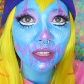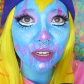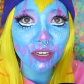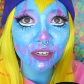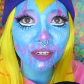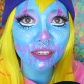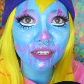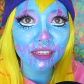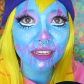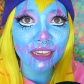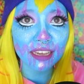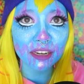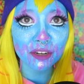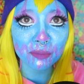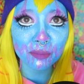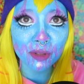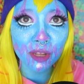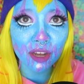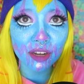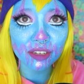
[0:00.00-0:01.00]
long and
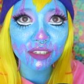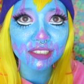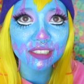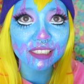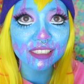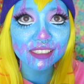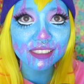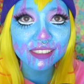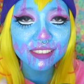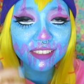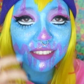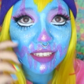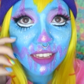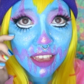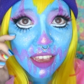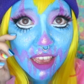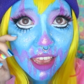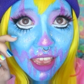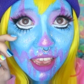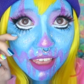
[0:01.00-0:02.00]
obnoxious.
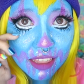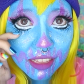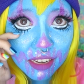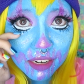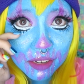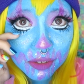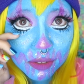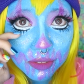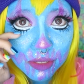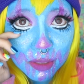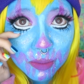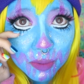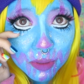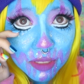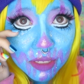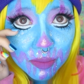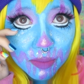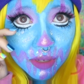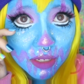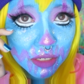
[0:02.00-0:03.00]
And then I also
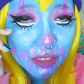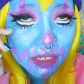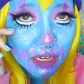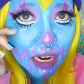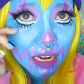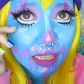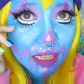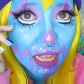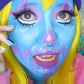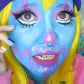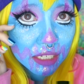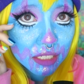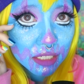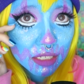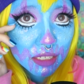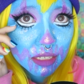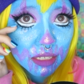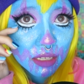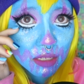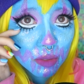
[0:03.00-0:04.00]
put some under
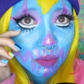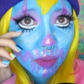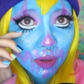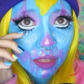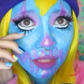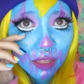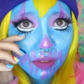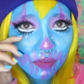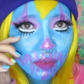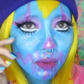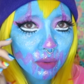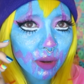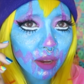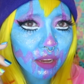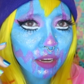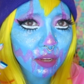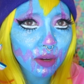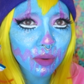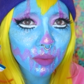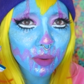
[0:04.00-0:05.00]
eyelashes as well. I have no
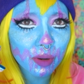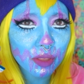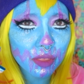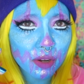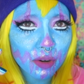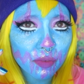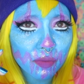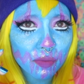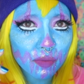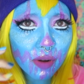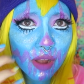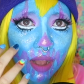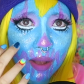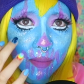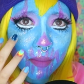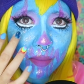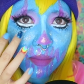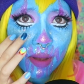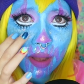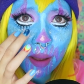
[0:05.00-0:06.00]
idea where they're
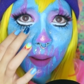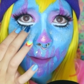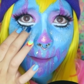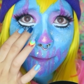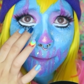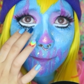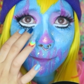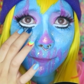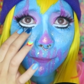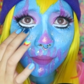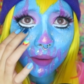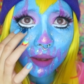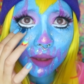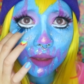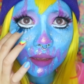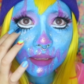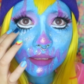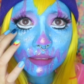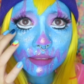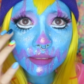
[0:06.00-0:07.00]
from,
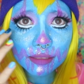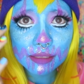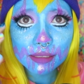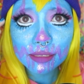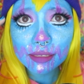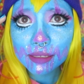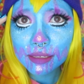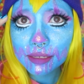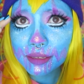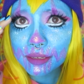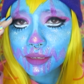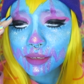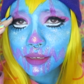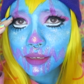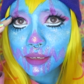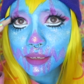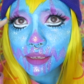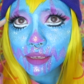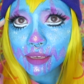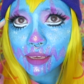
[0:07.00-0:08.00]
but
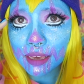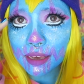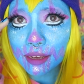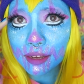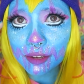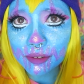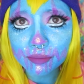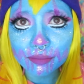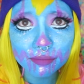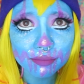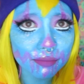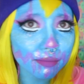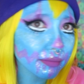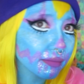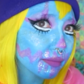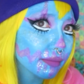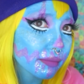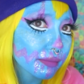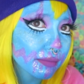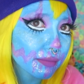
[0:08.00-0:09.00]
yeah.
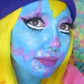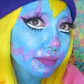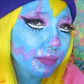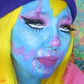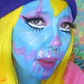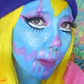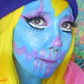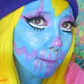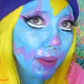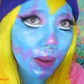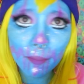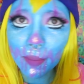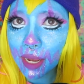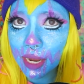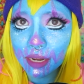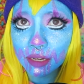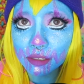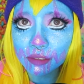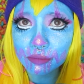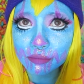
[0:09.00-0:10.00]

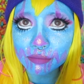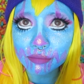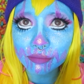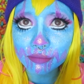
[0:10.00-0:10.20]
Ba-bam.